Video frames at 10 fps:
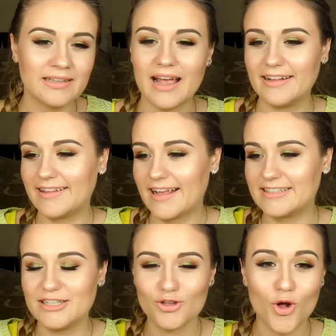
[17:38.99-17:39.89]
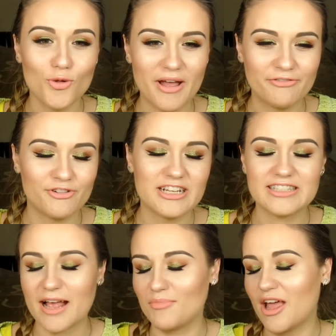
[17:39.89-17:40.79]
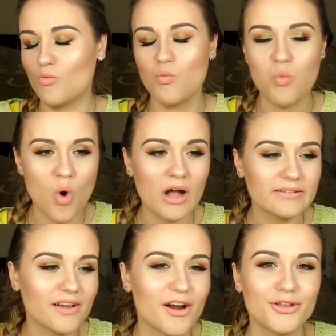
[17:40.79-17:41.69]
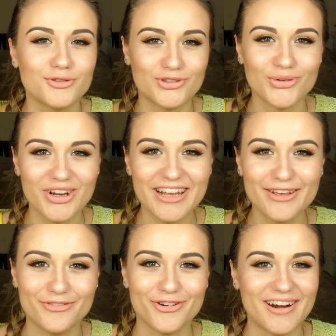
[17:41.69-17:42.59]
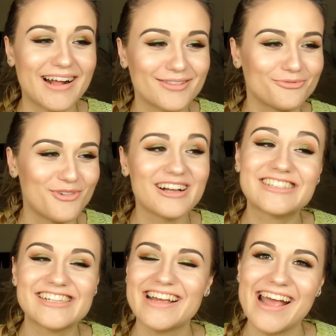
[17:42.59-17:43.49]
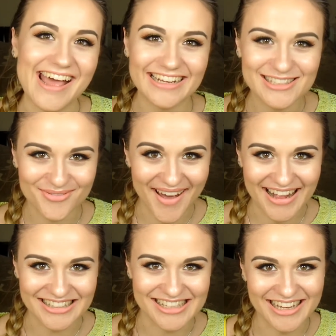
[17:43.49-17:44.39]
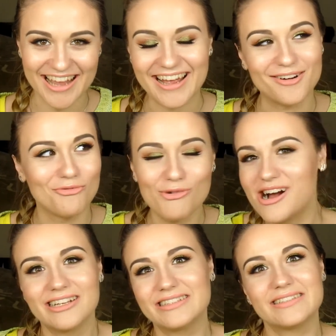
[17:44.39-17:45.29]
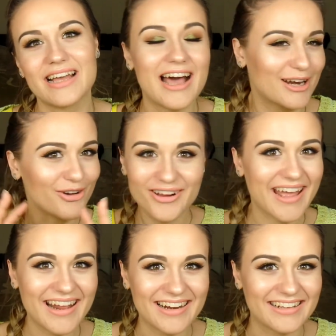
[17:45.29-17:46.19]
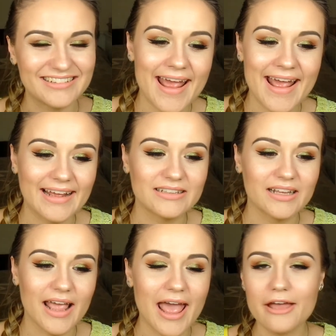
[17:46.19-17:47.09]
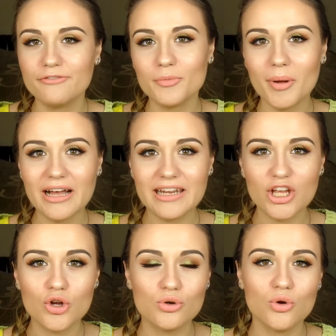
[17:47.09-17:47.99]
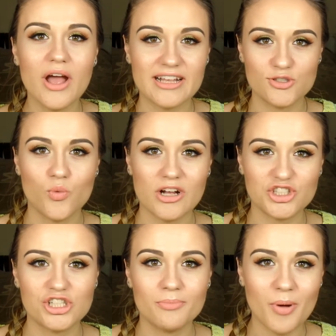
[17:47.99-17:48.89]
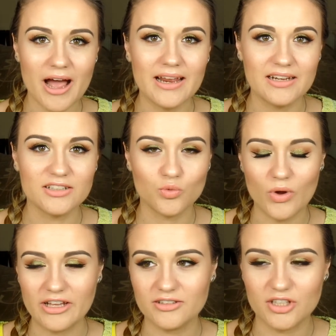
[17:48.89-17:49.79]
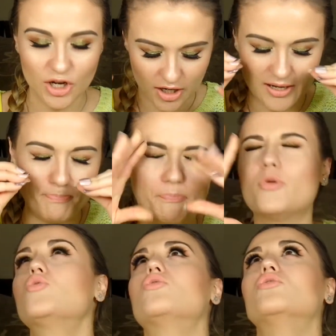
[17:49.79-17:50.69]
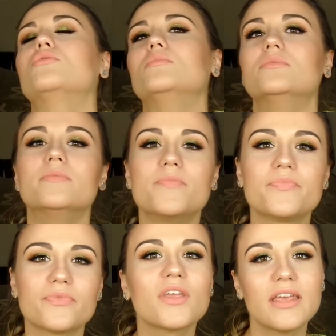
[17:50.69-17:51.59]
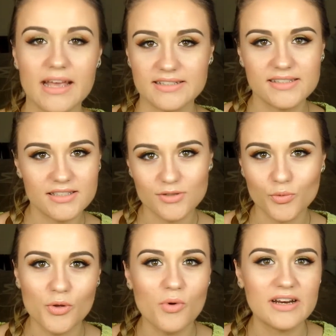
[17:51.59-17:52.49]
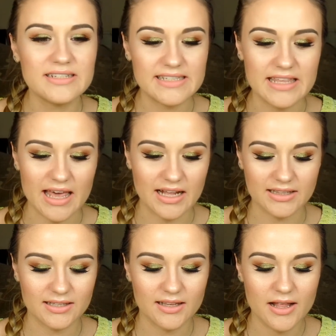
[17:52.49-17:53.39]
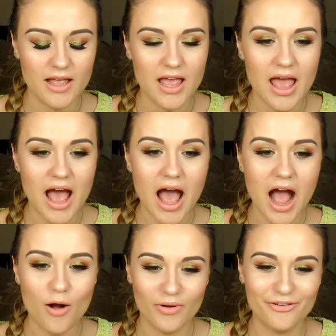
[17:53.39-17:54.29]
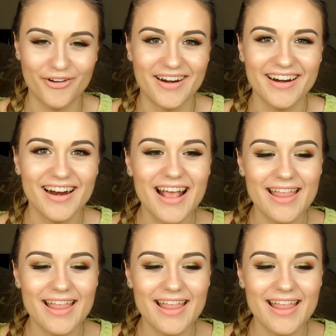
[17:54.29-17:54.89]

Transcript: I texted all my friends. I'm like, what are you doing if you're not watching X-Files again? What? I don't get it. And everybody who has watched the pilot went kaboom. Yes, we want to see that. However,